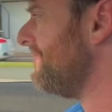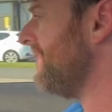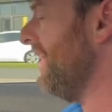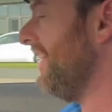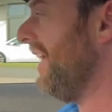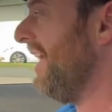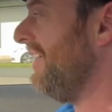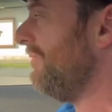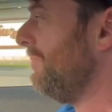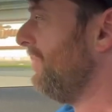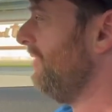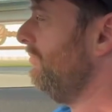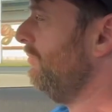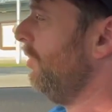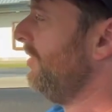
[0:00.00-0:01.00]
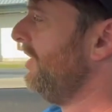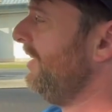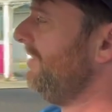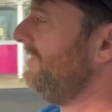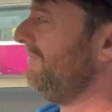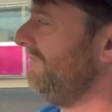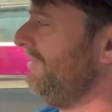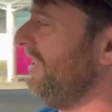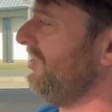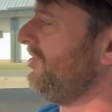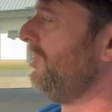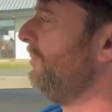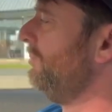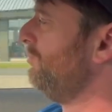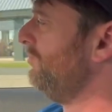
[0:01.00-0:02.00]
and I haven't been running this
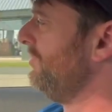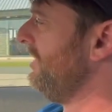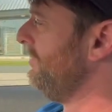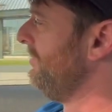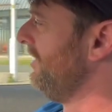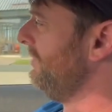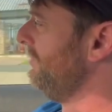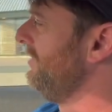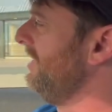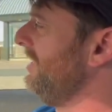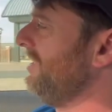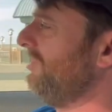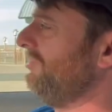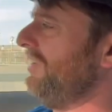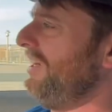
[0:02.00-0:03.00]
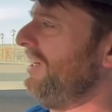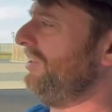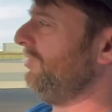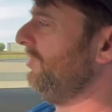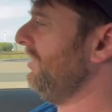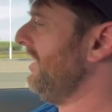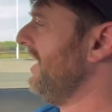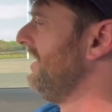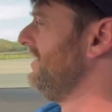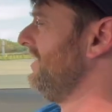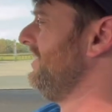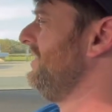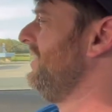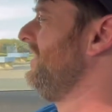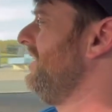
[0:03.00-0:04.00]
on premium grade
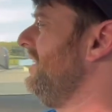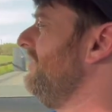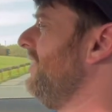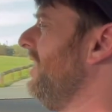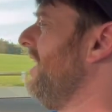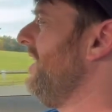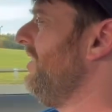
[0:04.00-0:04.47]
unleaded higher